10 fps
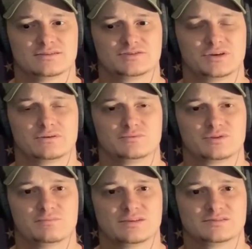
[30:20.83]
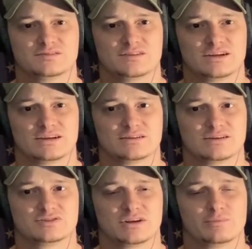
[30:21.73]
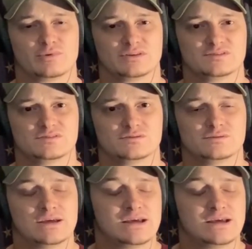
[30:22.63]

sharing with the message that I, I try to bring to you